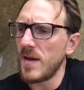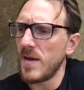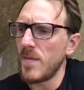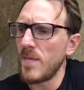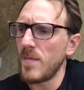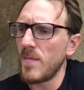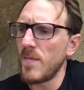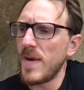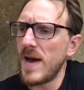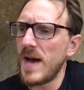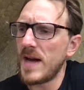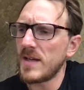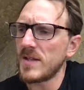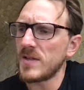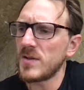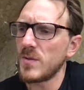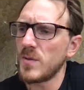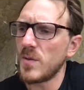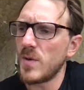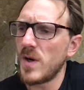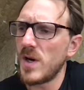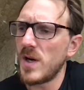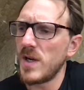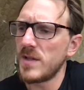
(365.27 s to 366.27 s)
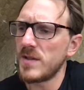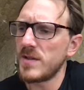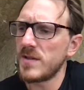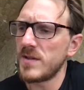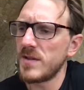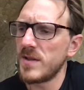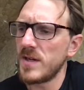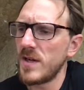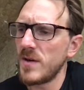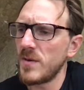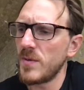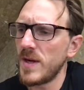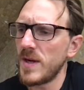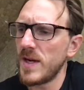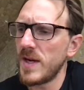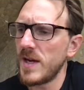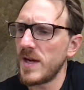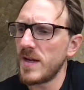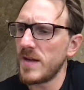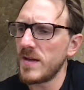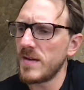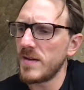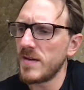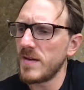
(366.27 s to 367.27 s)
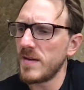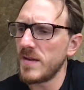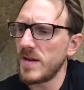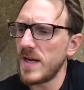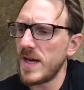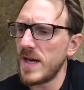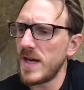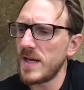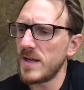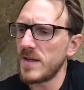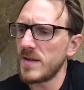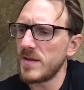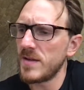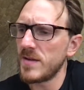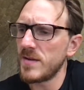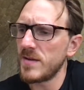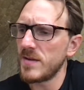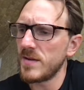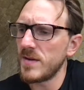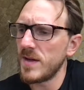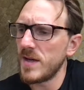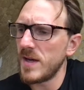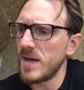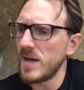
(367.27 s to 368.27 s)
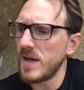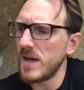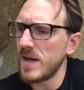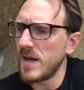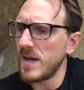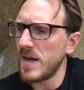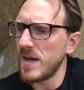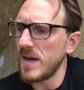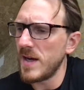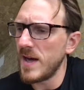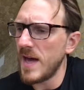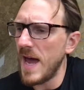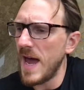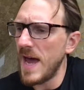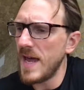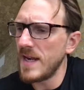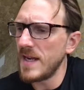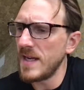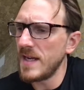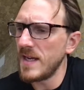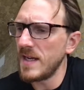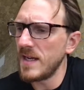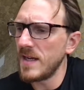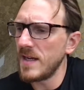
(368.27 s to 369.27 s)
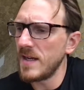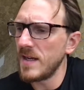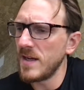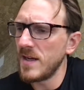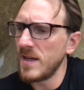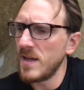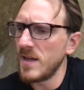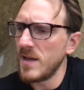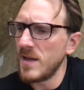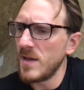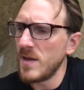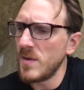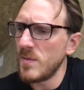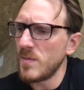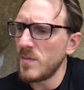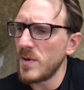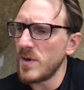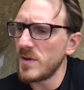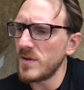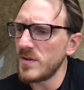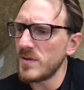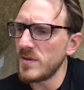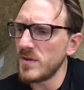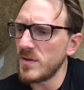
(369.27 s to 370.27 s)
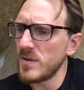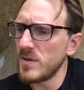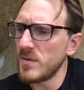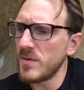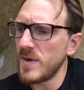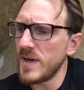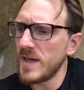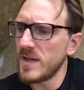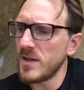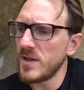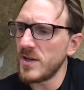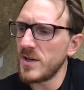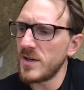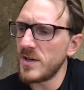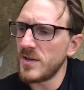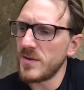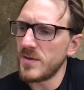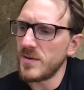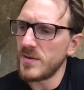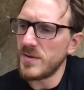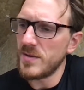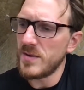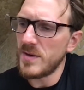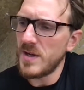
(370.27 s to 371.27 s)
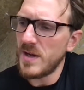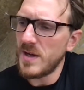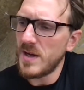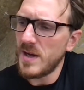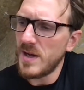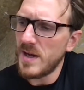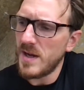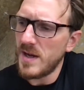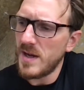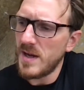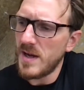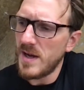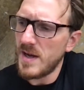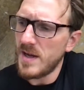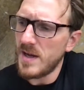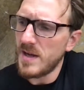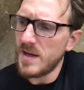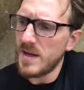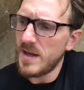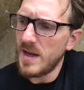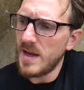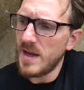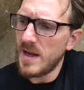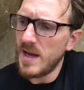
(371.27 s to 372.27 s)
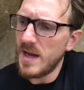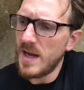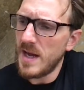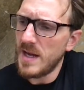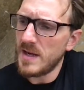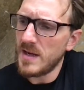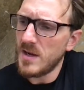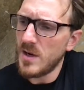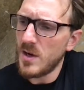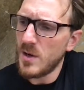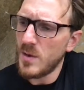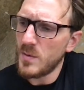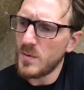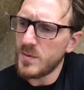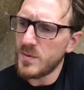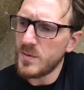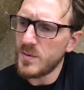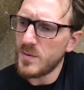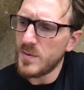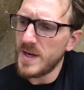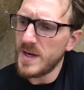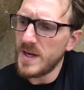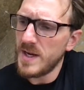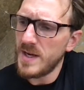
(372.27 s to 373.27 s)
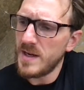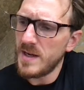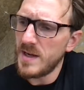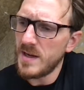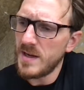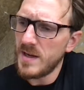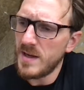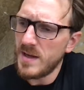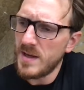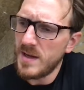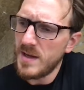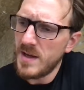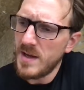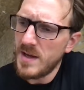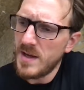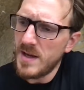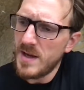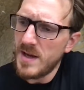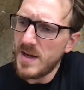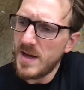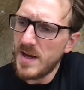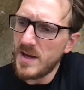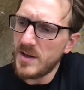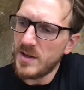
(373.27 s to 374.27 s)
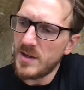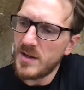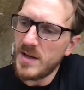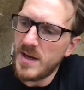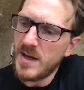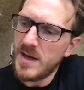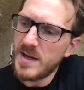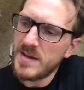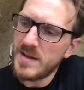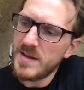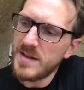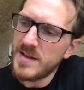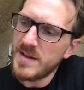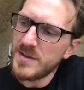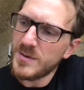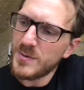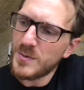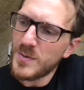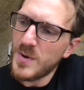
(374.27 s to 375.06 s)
back squats. Here we have that any personal record 803. I did this